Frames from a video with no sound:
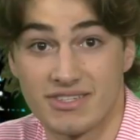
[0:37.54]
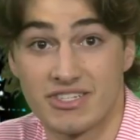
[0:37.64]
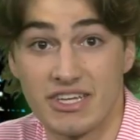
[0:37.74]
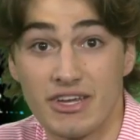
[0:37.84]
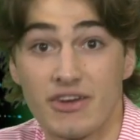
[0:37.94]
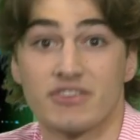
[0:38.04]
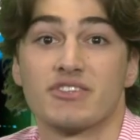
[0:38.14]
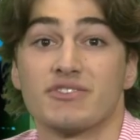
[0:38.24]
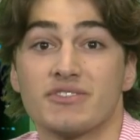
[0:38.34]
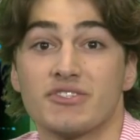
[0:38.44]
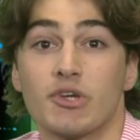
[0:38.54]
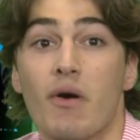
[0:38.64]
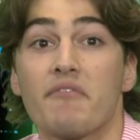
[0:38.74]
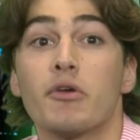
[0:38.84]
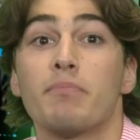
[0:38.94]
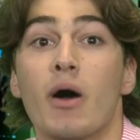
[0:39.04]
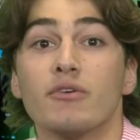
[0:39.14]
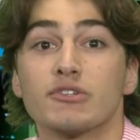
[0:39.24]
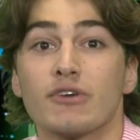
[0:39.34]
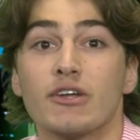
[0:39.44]
seniors, show off your
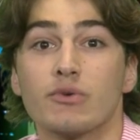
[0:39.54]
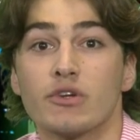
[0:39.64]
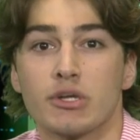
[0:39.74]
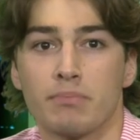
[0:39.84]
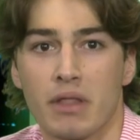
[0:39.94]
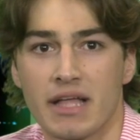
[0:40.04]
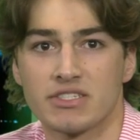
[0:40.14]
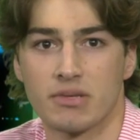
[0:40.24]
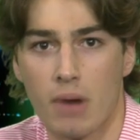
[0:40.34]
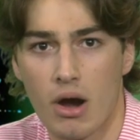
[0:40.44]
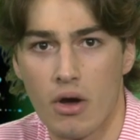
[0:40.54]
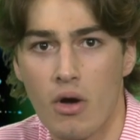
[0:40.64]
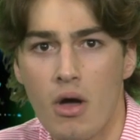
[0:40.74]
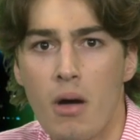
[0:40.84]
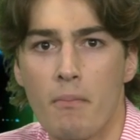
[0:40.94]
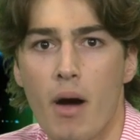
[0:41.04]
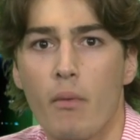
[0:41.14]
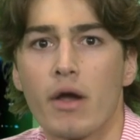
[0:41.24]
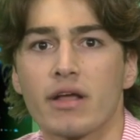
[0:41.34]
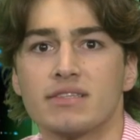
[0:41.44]
post graduation plans tomorrow by
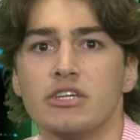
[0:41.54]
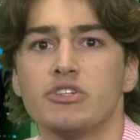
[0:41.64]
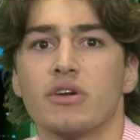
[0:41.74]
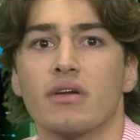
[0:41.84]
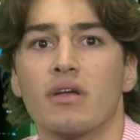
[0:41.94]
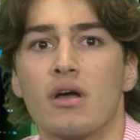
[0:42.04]
wearing a t shirt,